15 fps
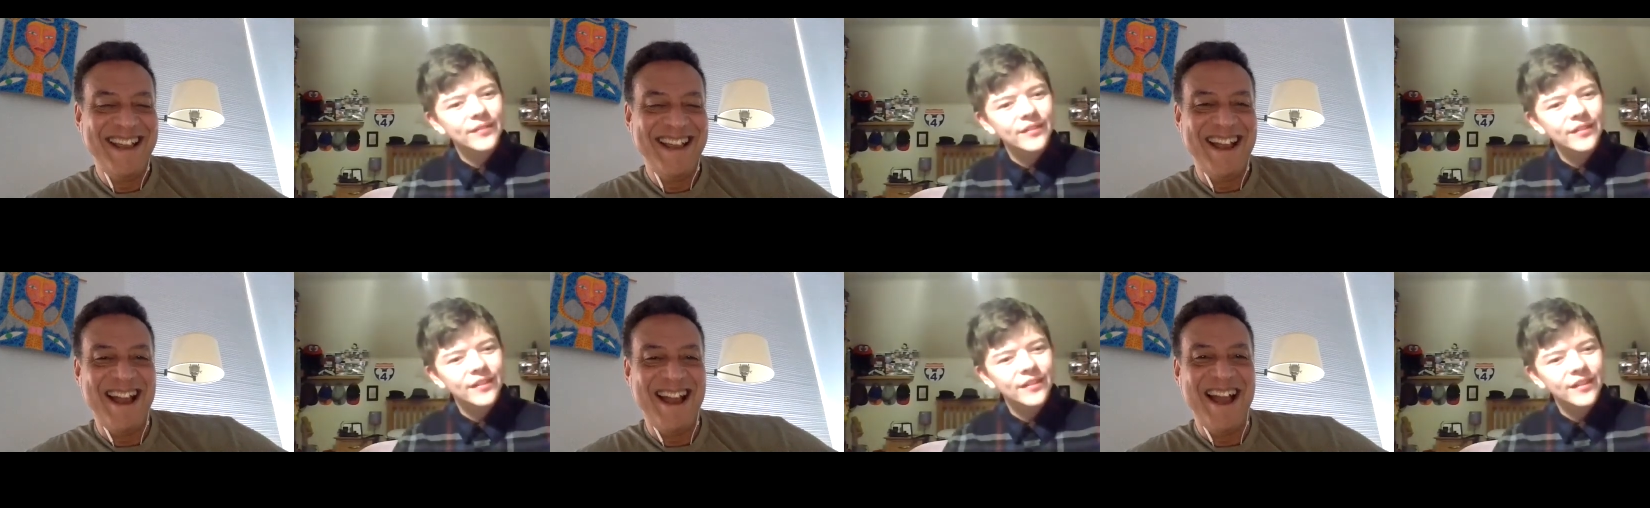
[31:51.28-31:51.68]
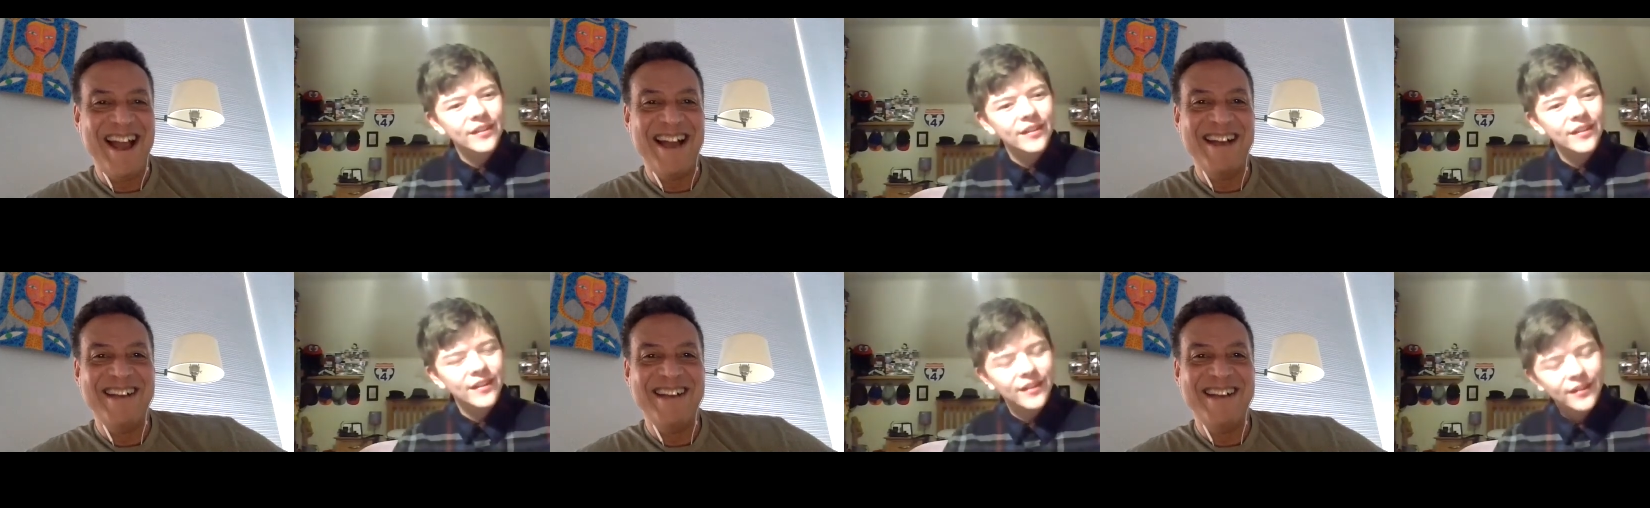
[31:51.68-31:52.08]

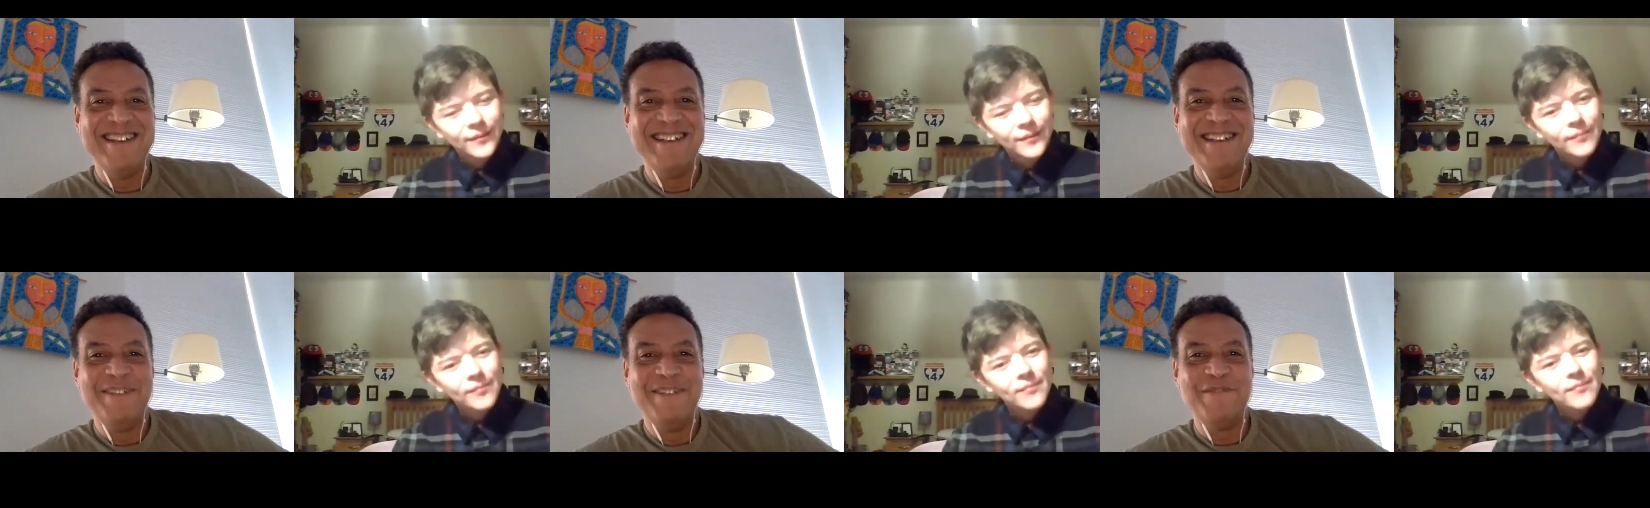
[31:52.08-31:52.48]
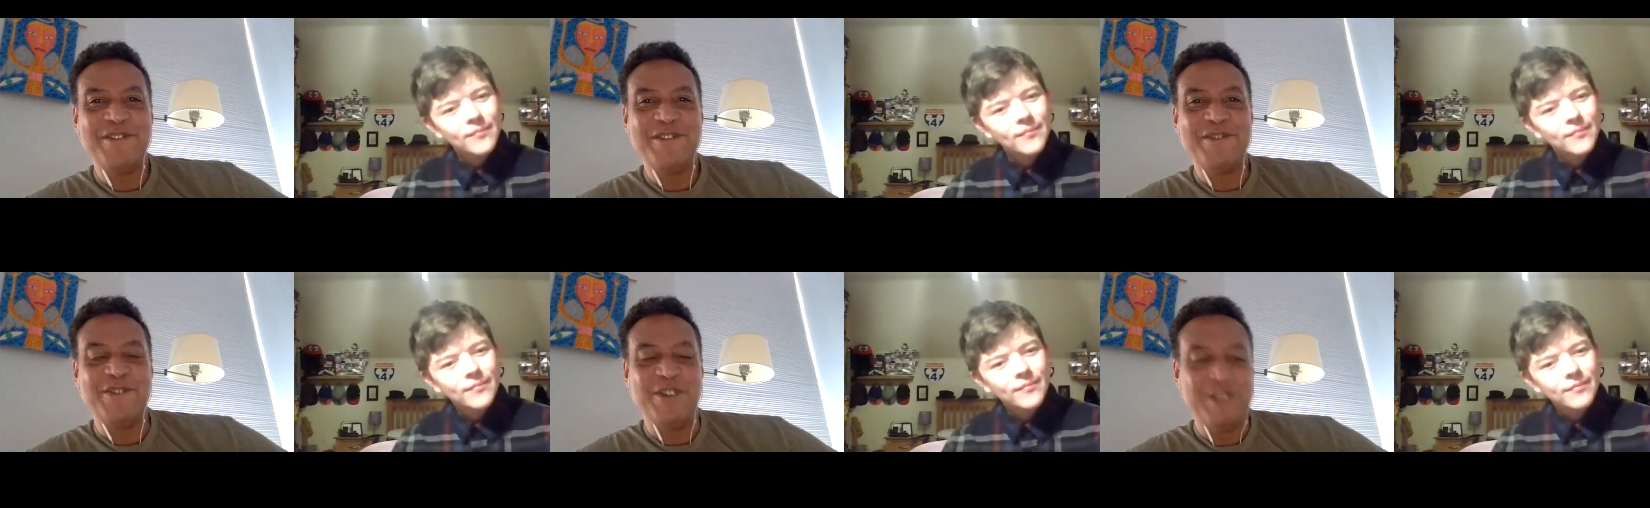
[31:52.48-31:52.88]
Speaker 1: uh, first
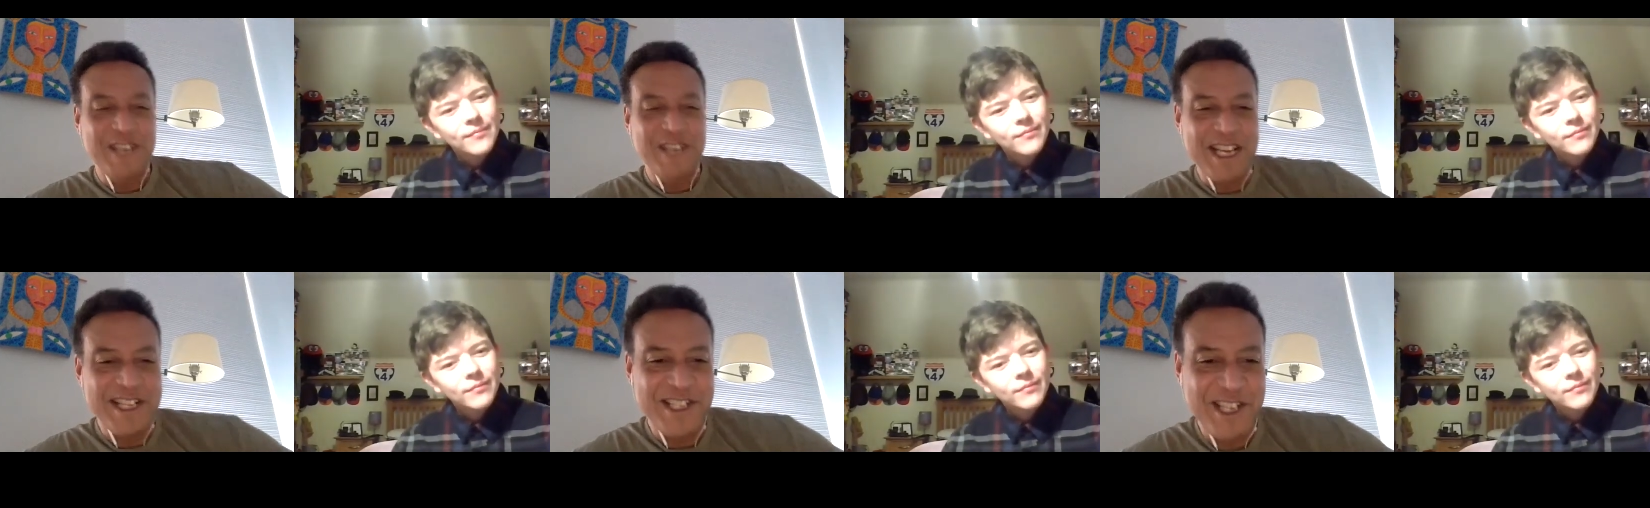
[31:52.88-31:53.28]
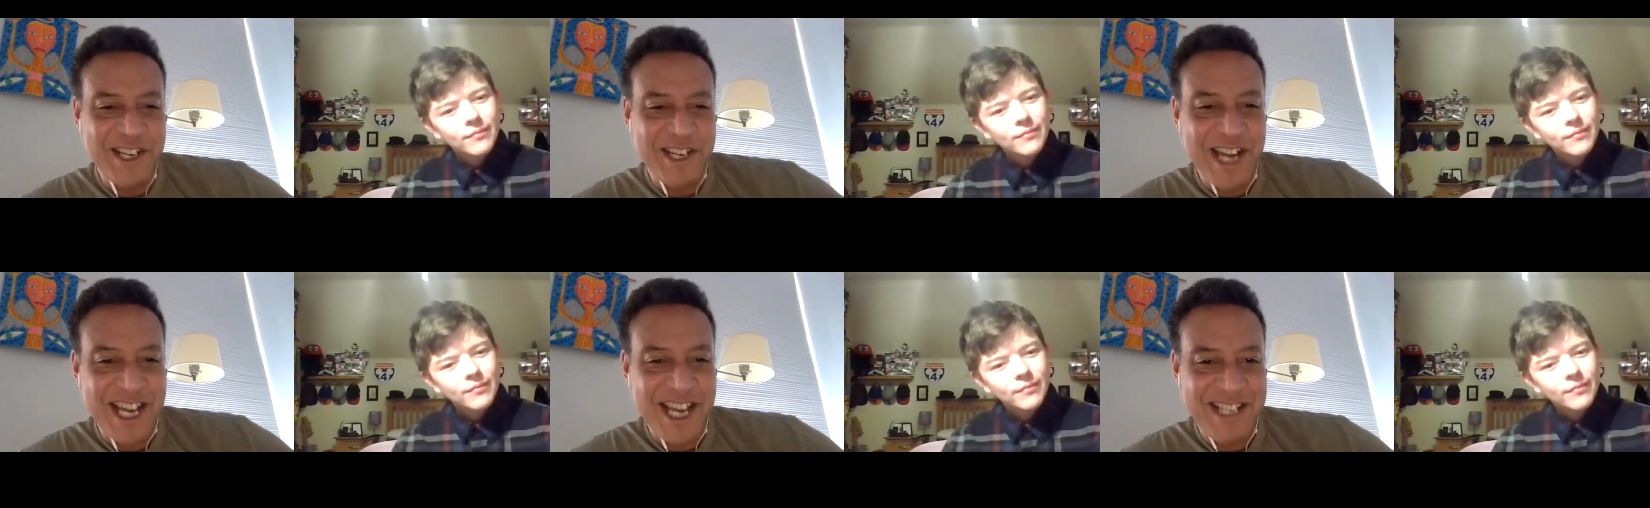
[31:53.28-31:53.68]
of all, can I see your
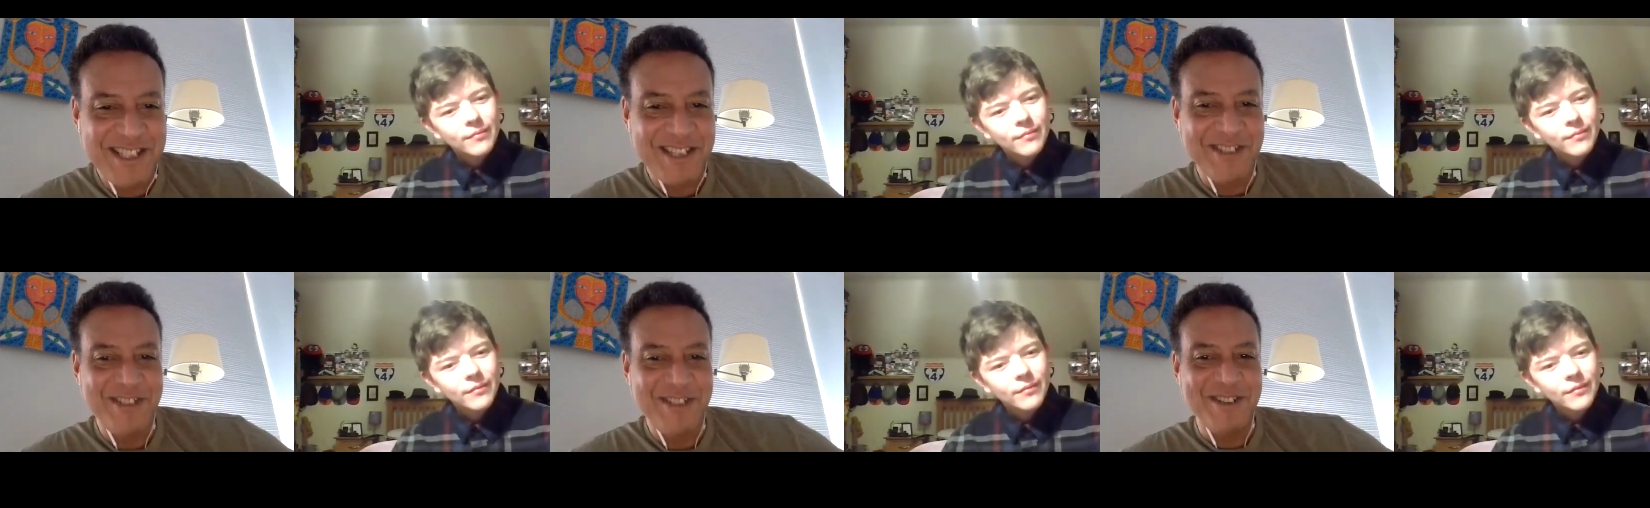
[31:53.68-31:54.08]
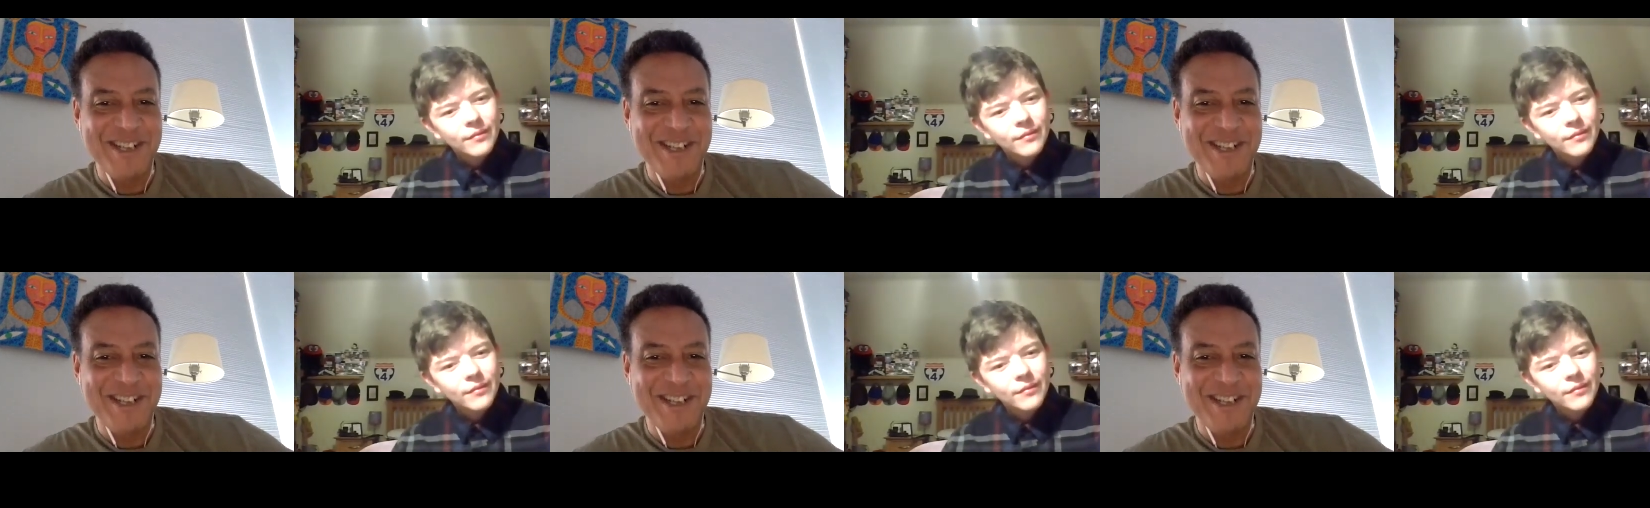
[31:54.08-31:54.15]
eyes? Because you're